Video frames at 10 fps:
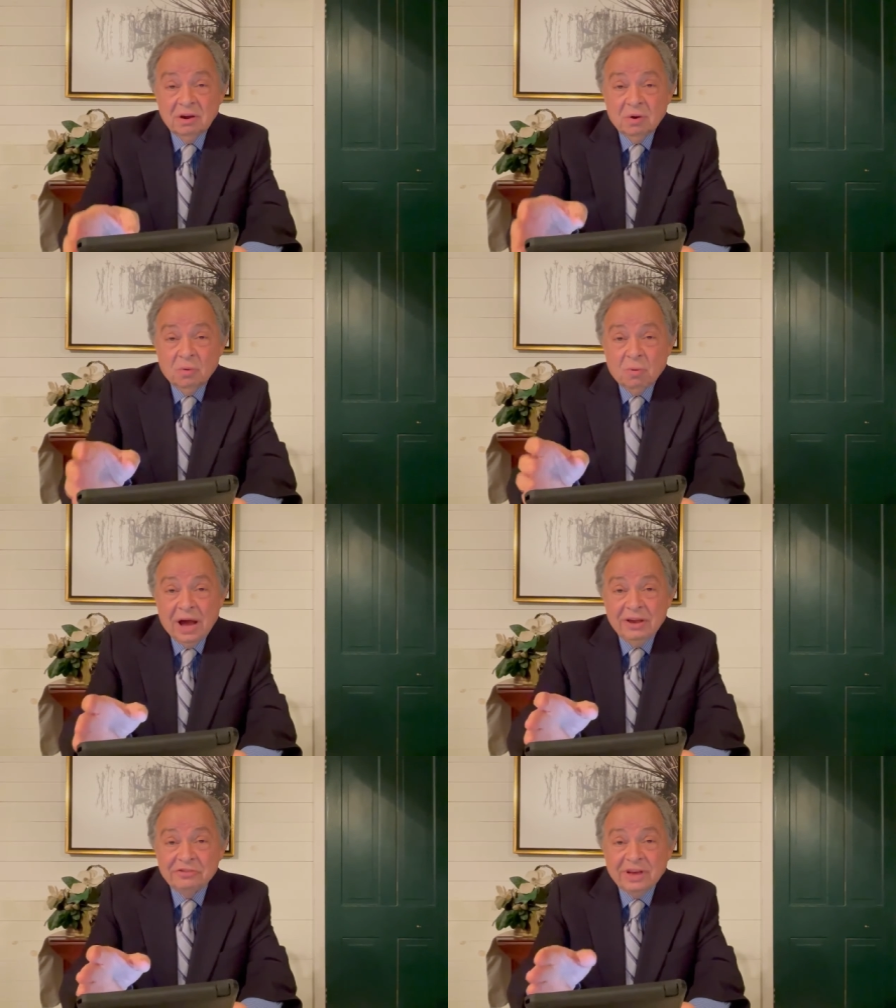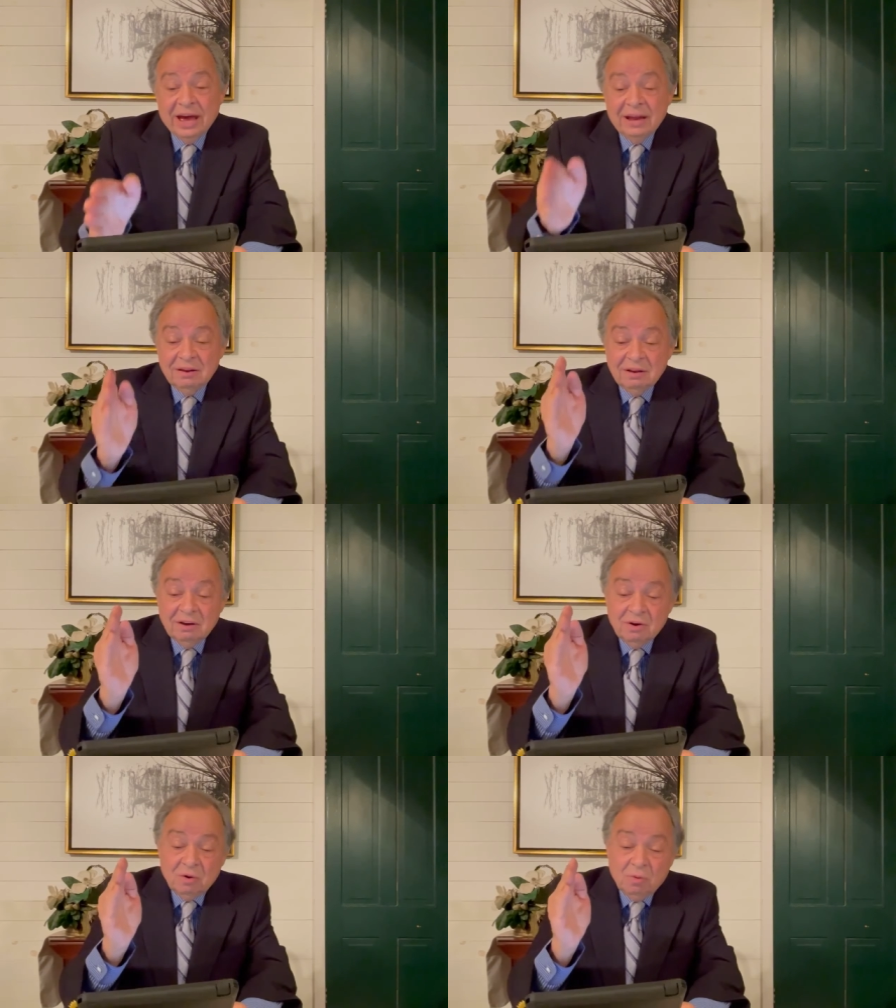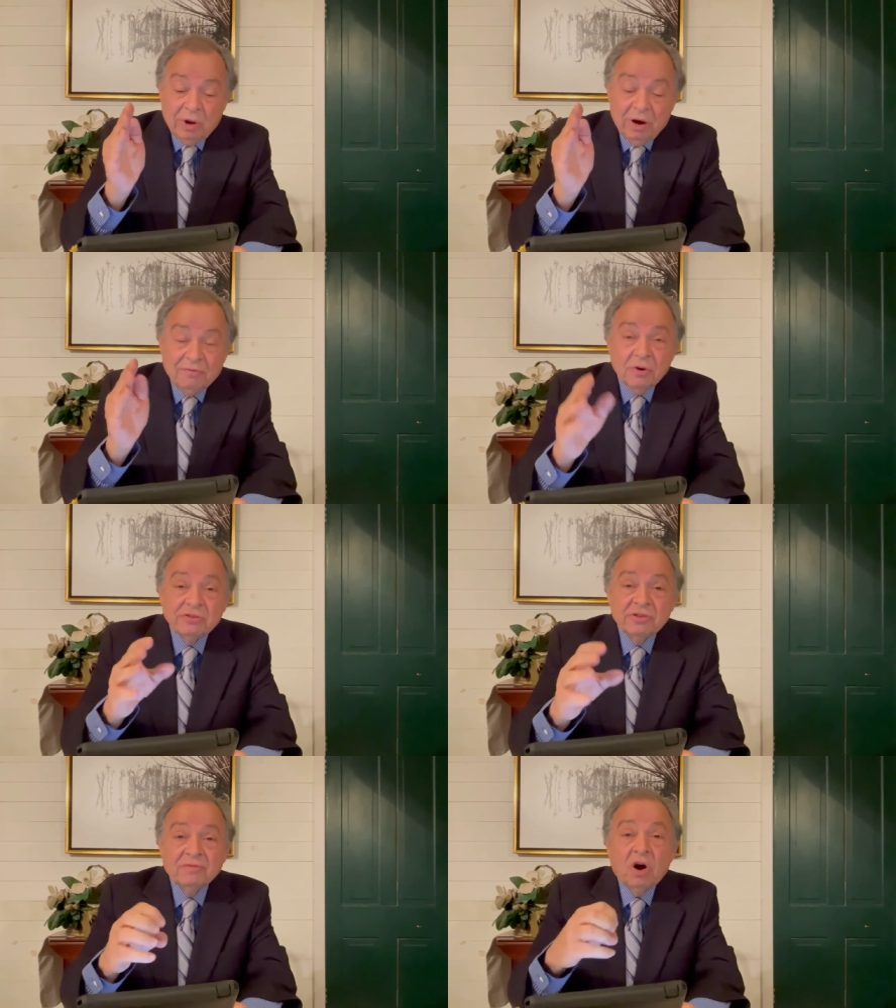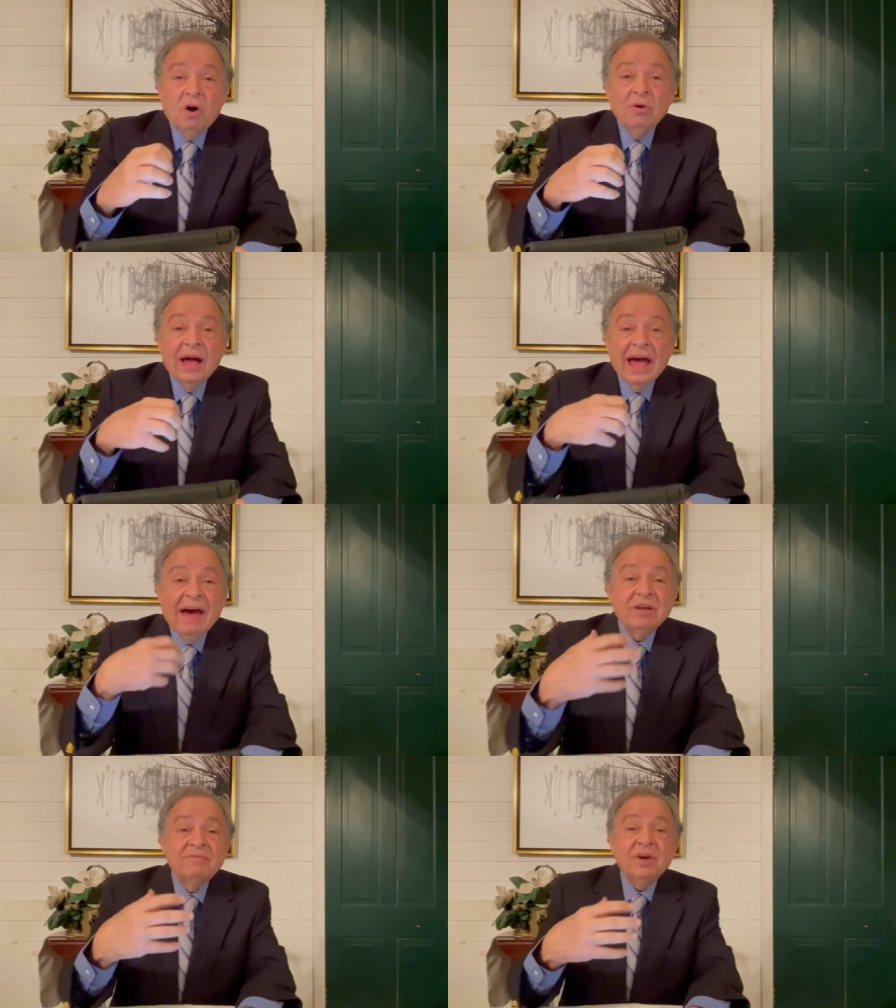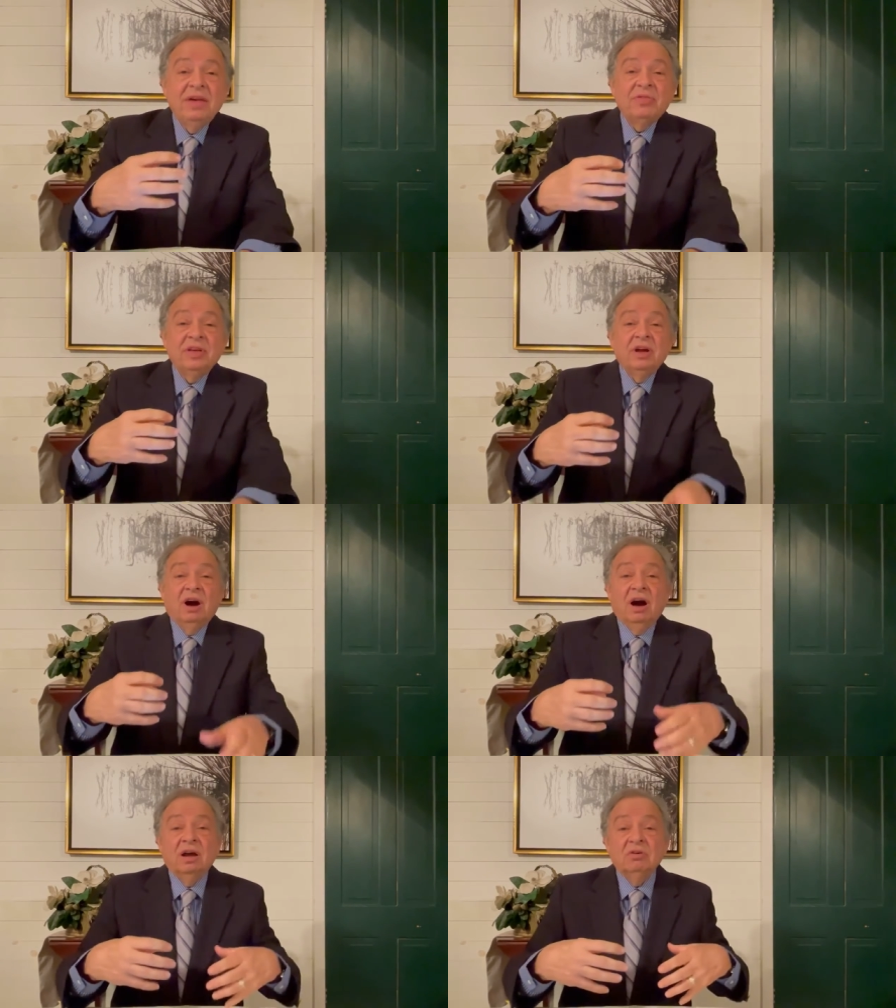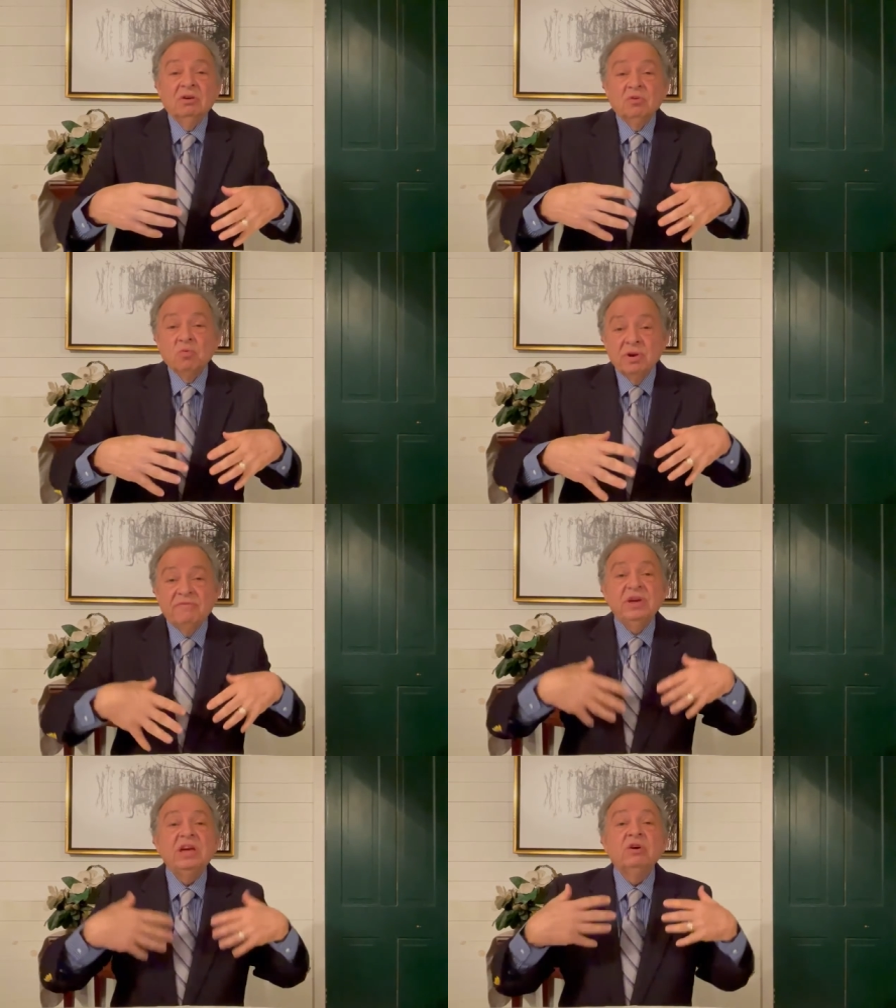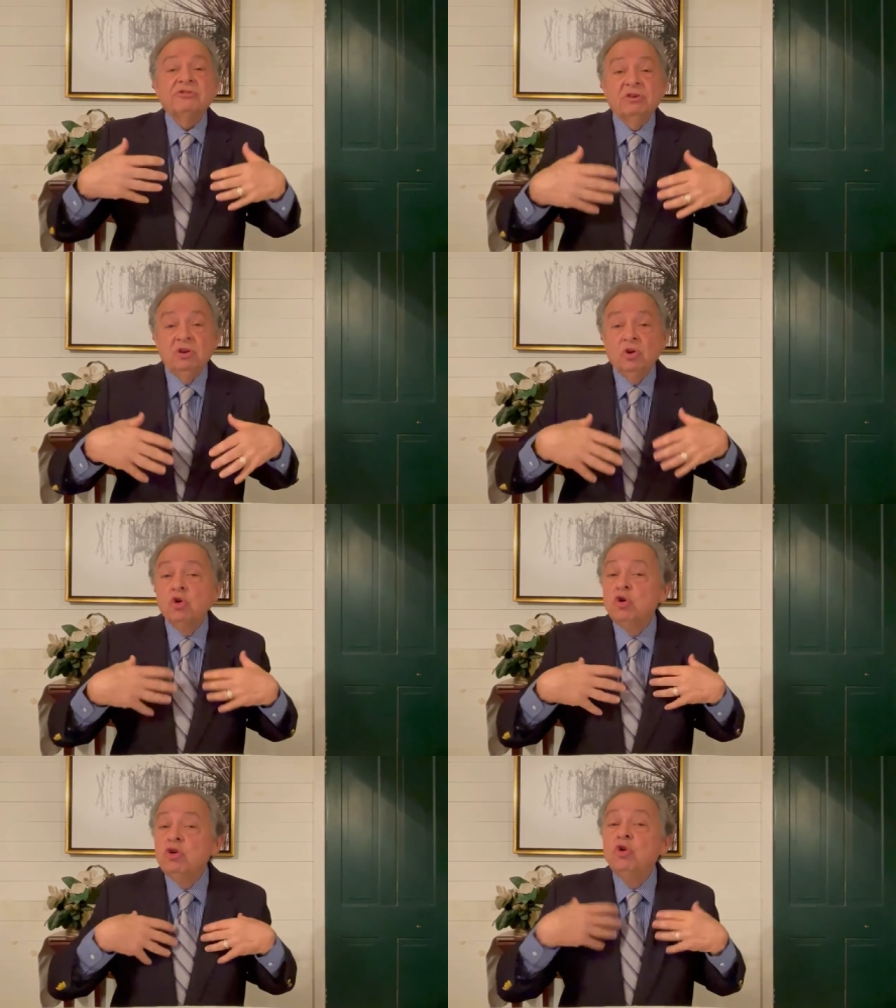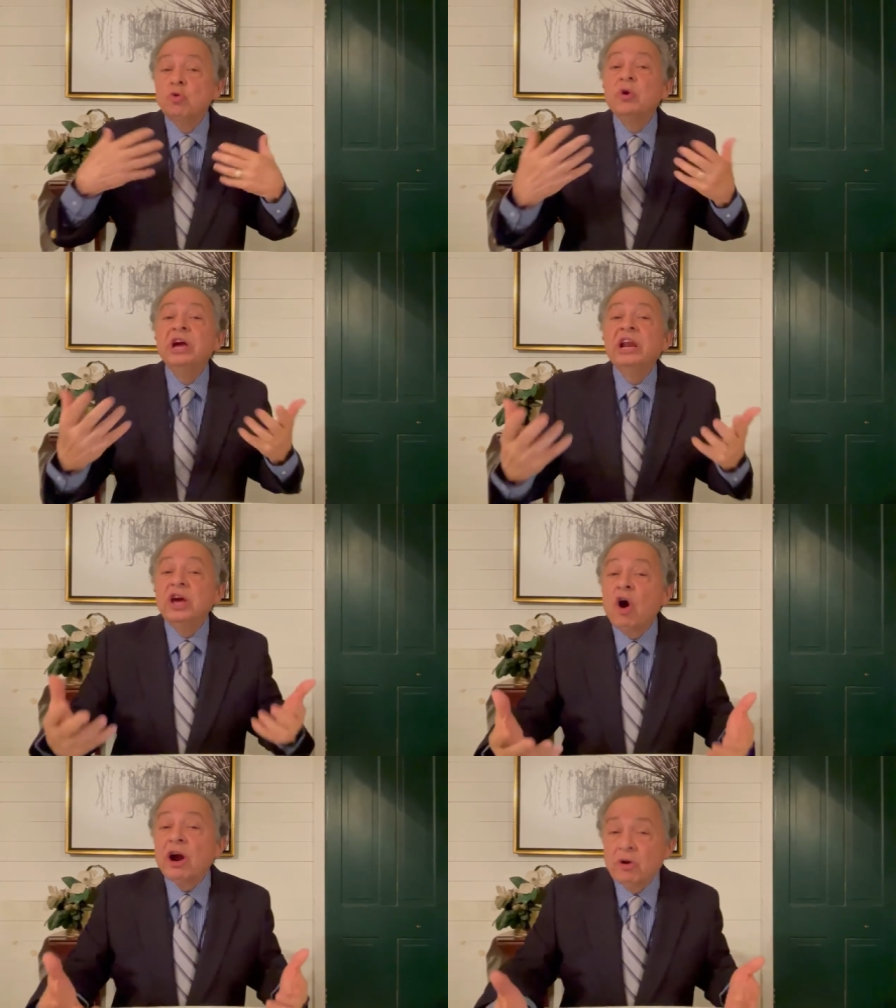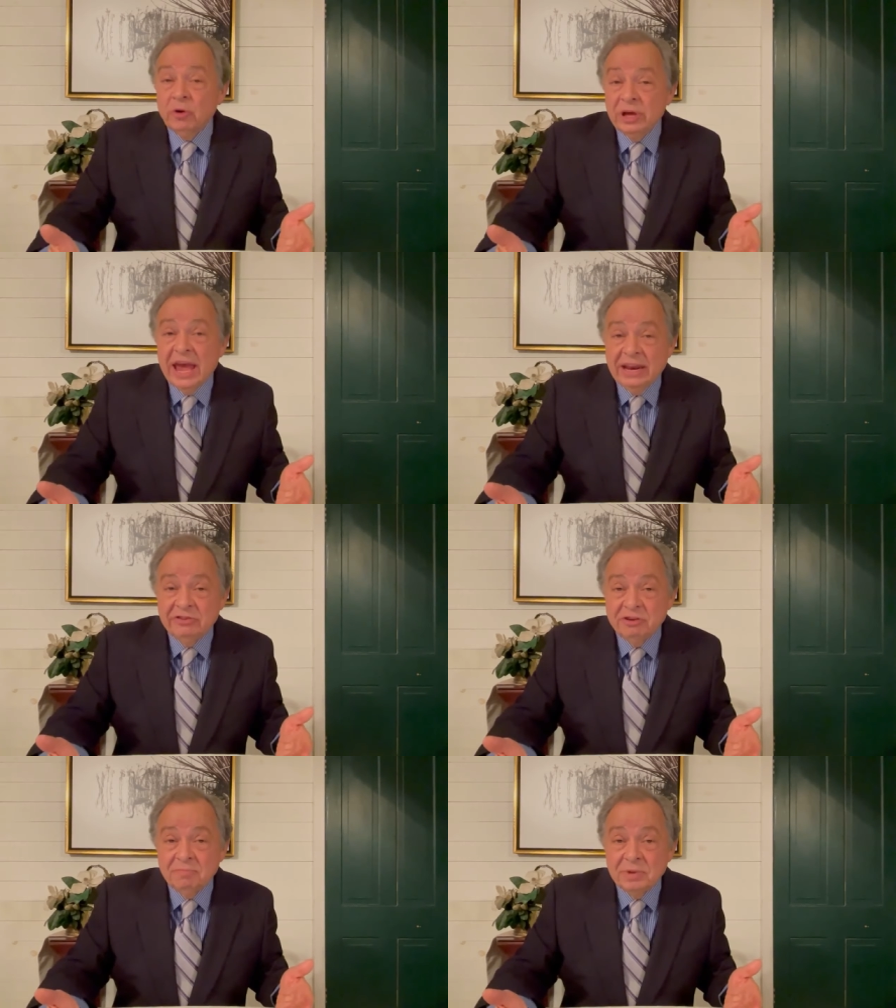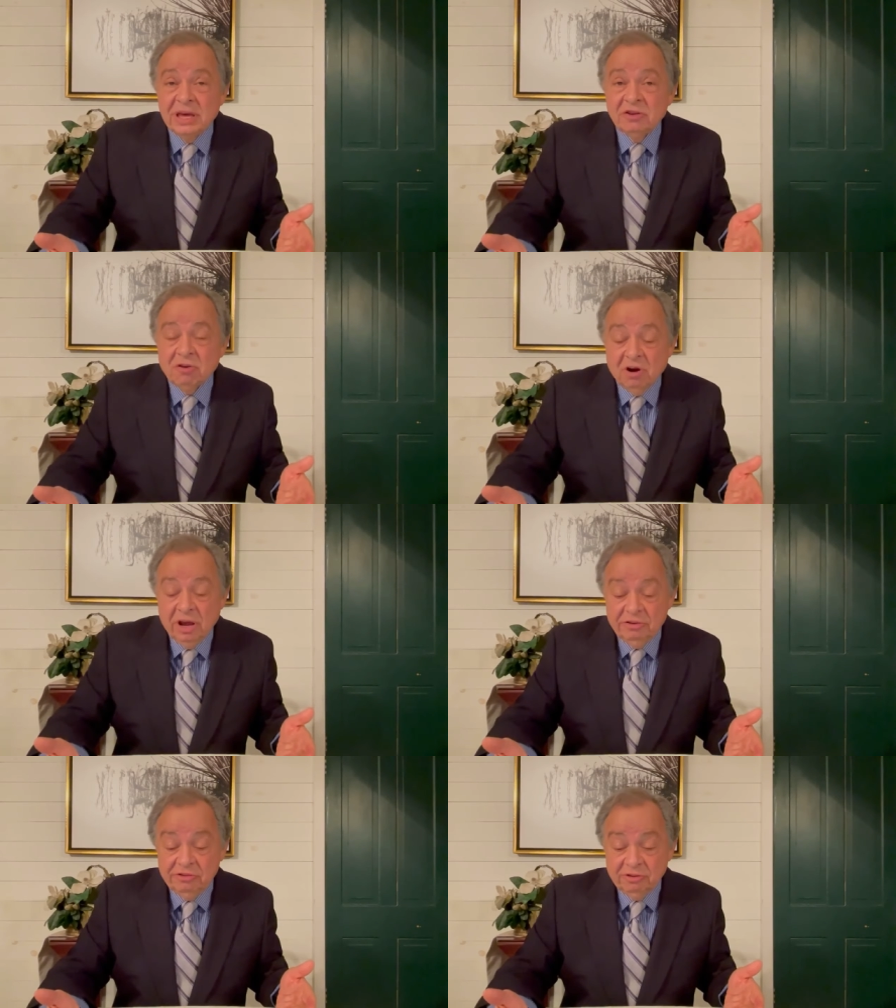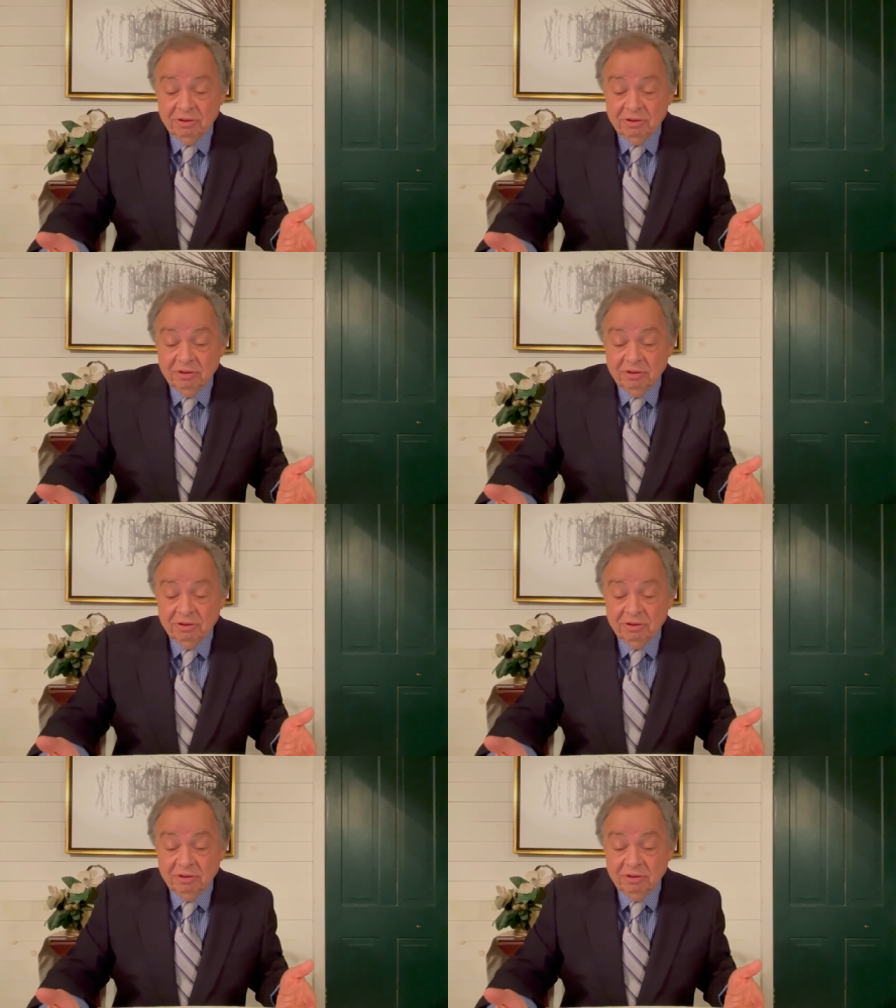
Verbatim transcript: Why is that? Well, first of all, having faith in God reveals to you who you really are created to be in Christ.